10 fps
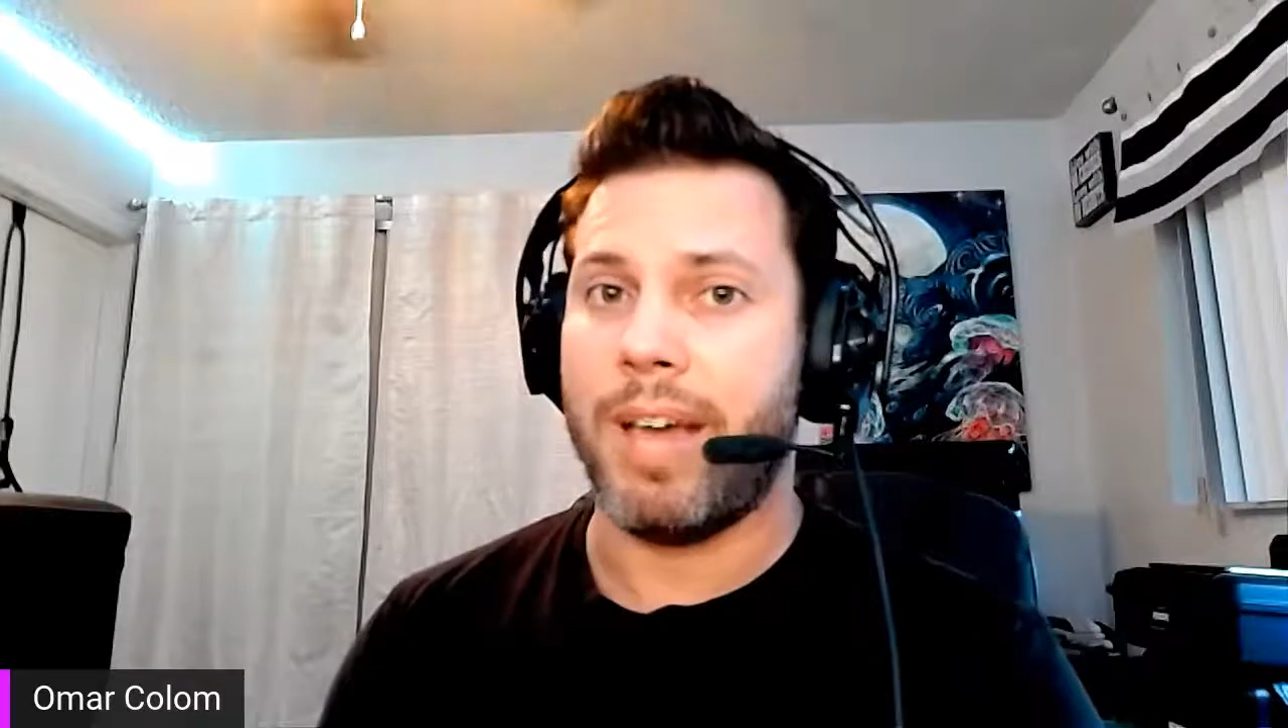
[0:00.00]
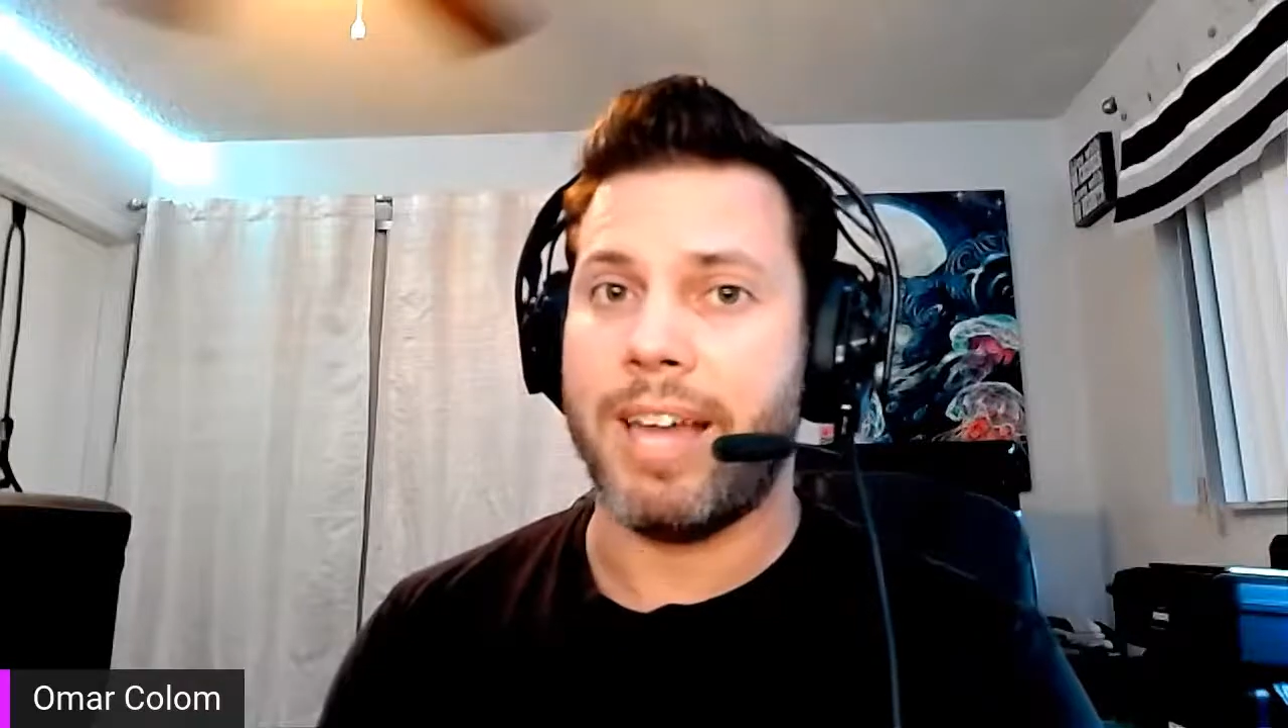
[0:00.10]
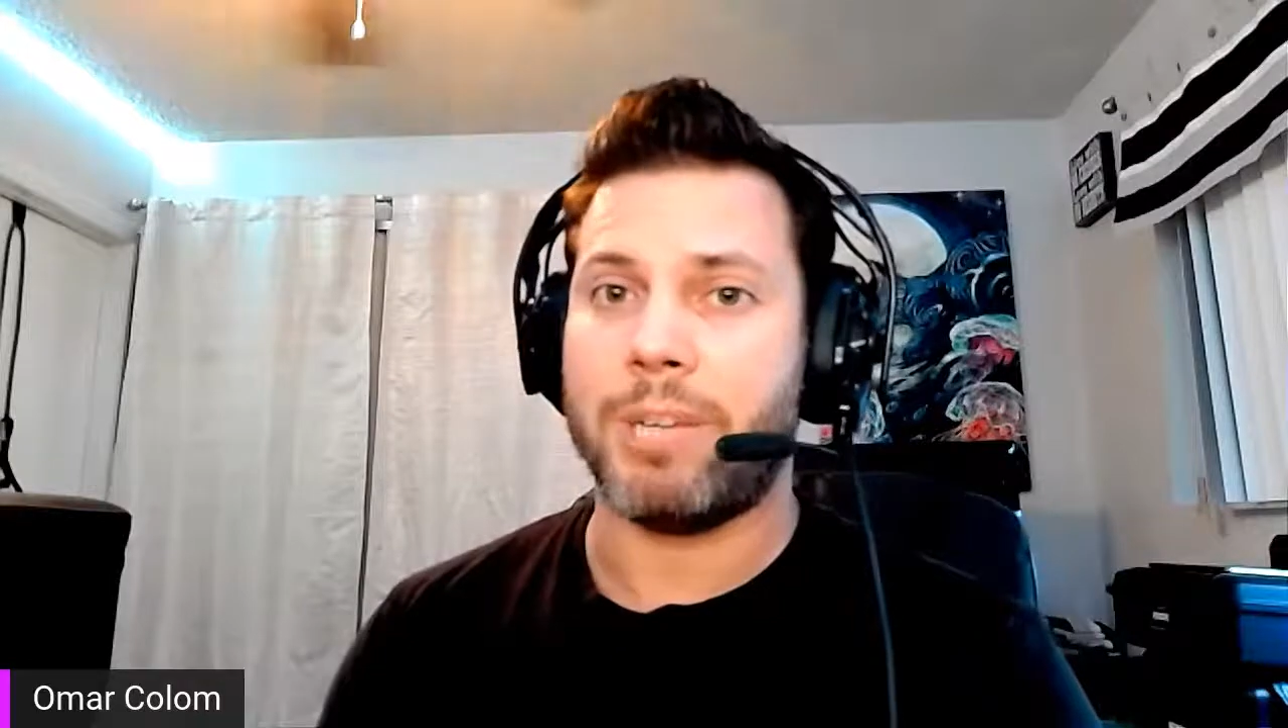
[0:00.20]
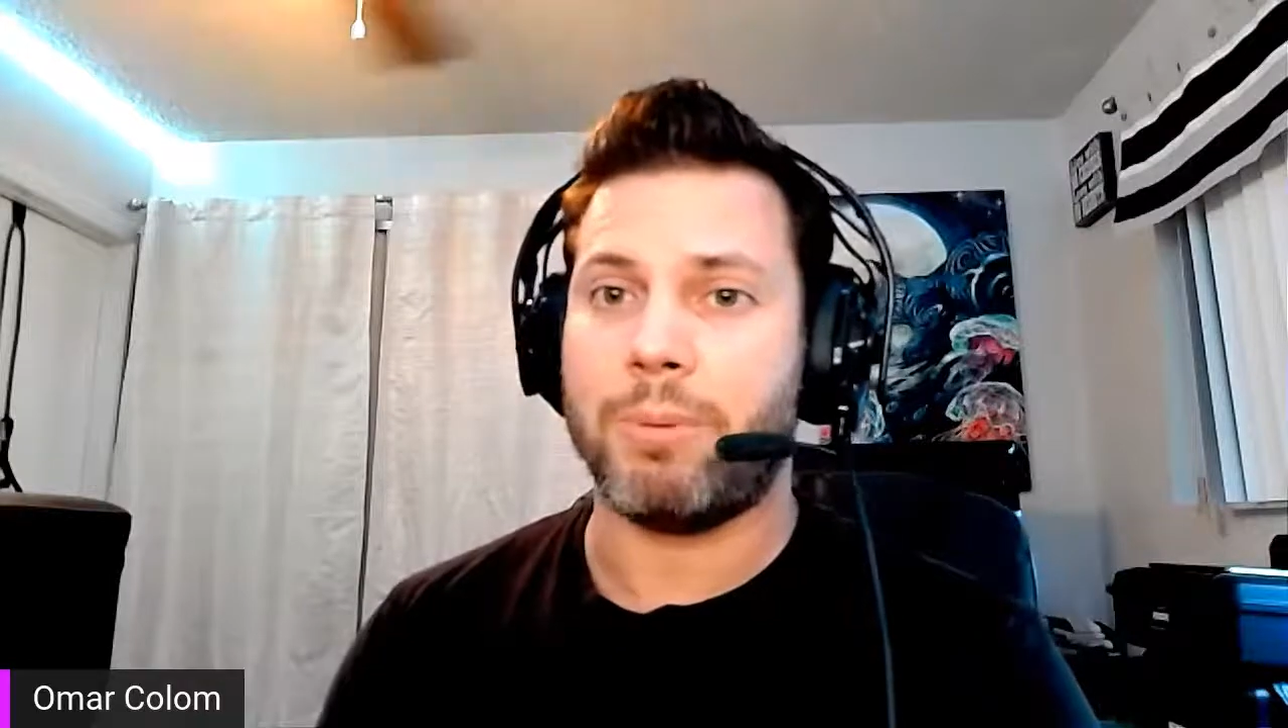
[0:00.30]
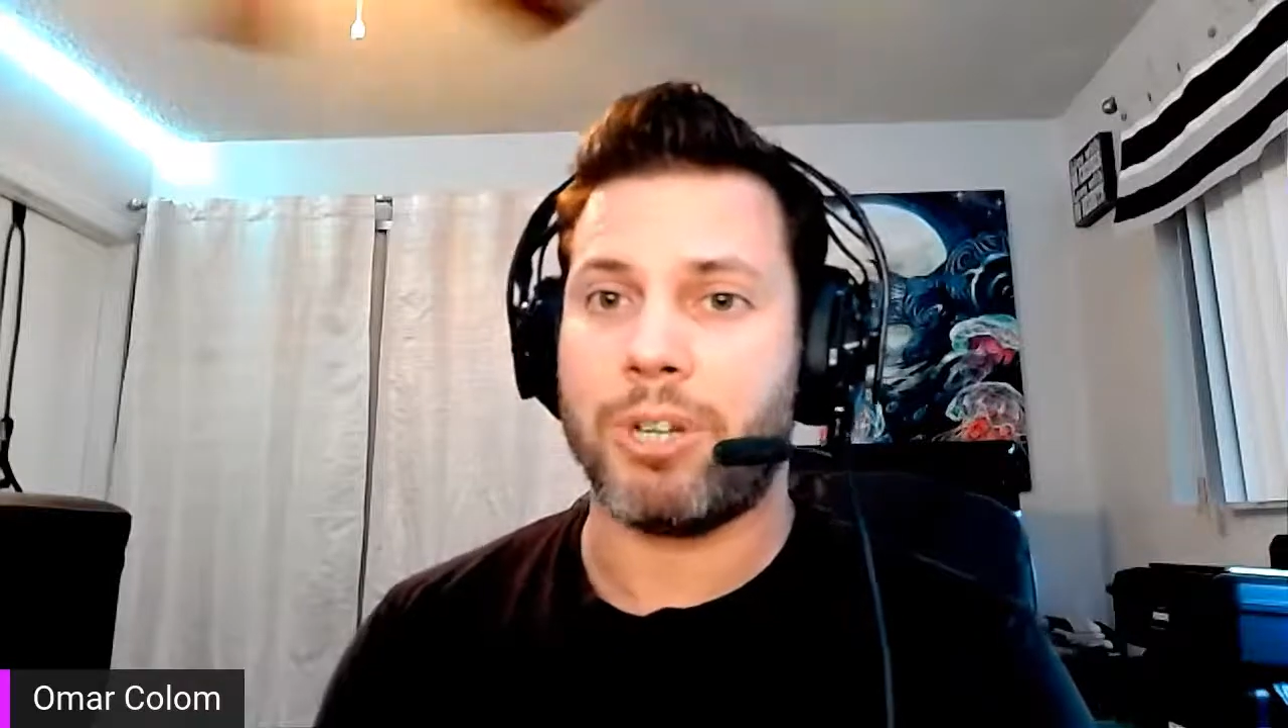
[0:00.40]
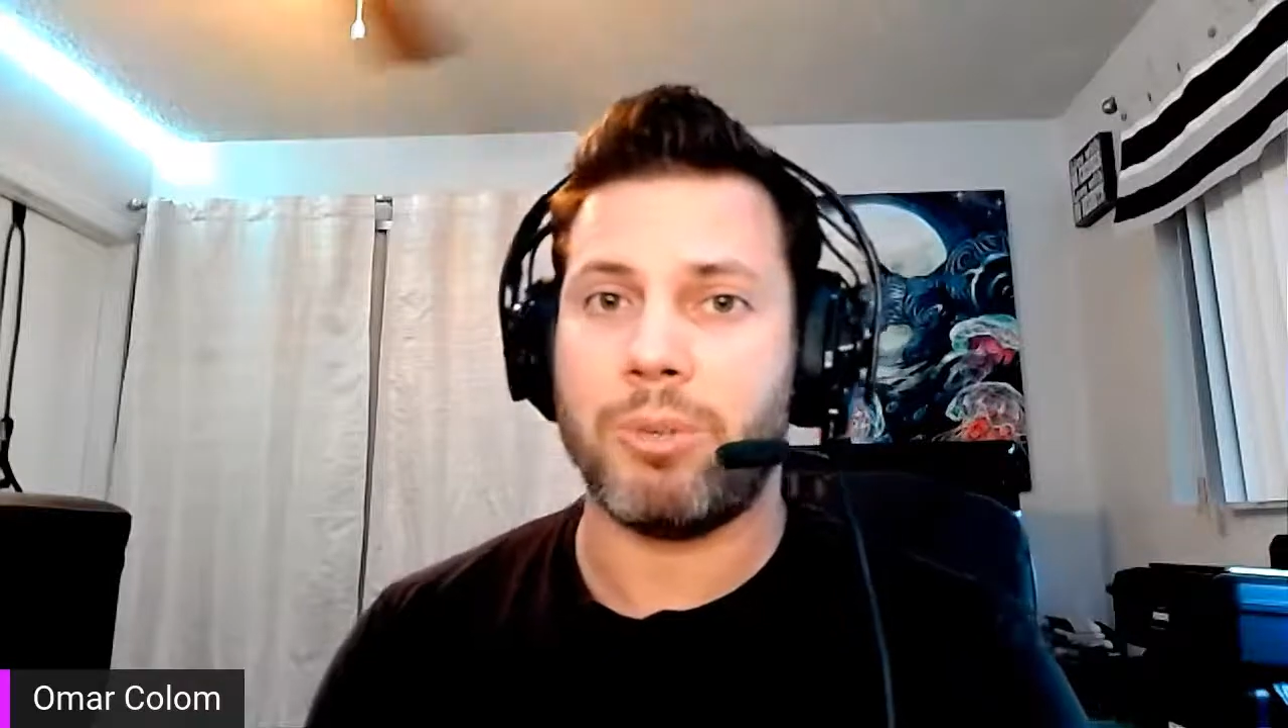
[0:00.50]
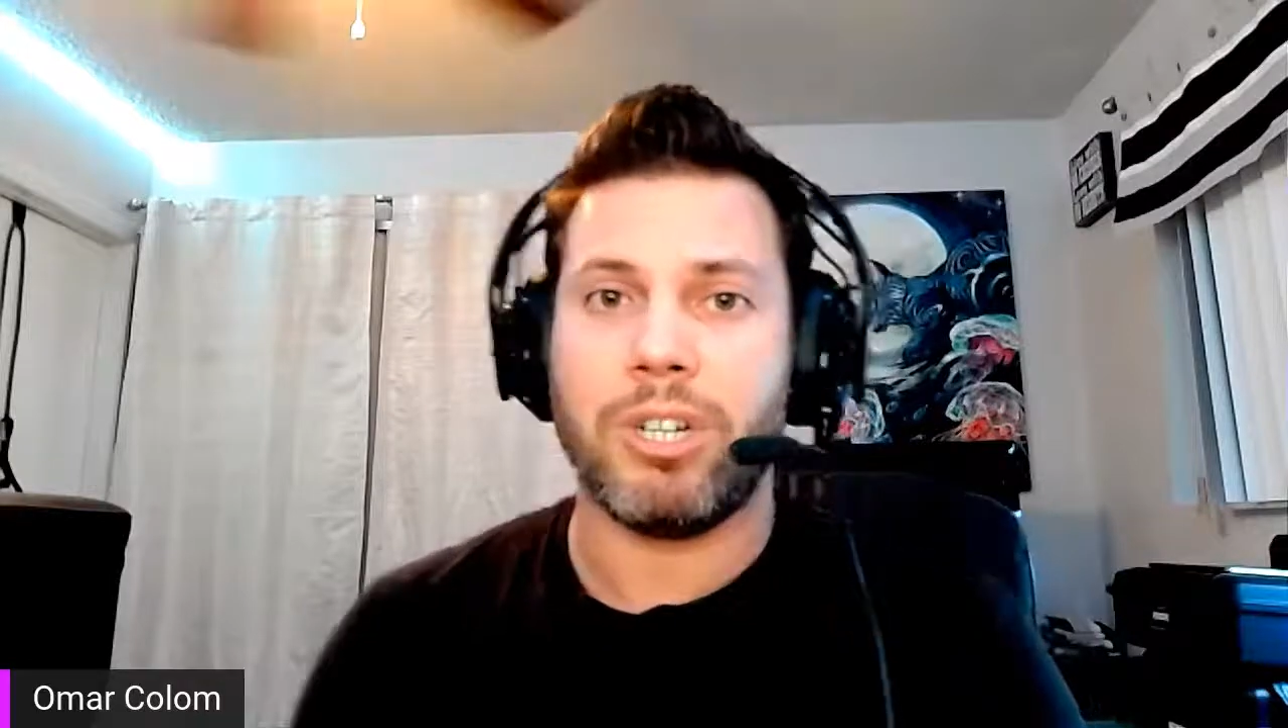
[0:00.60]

and it's because we